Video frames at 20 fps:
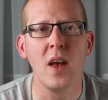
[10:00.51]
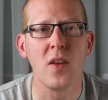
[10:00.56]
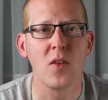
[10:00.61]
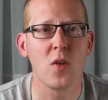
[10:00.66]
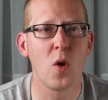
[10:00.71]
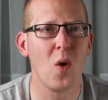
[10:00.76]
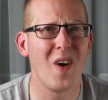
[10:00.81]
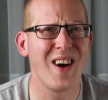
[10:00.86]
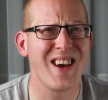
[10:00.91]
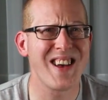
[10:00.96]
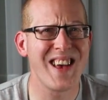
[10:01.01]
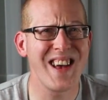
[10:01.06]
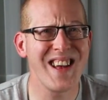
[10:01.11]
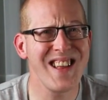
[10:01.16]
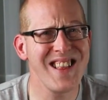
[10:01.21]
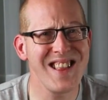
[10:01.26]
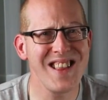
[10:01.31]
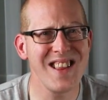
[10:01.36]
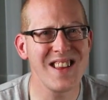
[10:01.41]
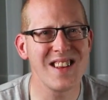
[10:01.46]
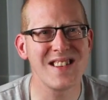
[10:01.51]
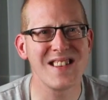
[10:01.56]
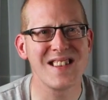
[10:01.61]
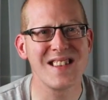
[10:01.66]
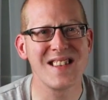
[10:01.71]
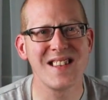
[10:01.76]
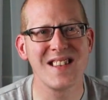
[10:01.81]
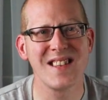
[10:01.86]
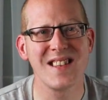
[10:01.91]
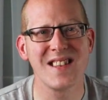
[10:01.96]
So again,
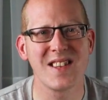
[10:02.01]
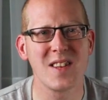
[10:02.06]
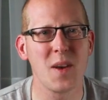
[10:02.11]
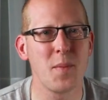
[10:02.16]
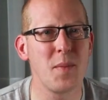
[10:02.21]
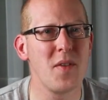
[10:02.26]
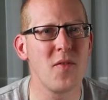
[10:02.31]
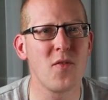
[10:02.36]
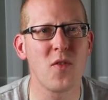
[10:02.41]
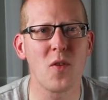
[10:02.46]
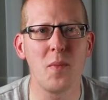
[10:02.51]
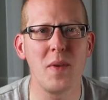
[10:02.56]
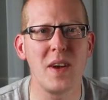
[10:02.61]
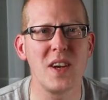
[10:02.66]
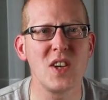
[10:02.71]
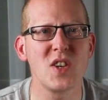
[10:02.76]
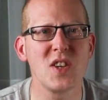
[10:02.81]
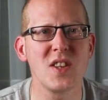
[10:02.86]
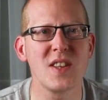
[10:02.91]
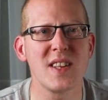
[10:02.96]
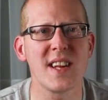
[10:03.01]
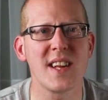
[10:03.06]
some information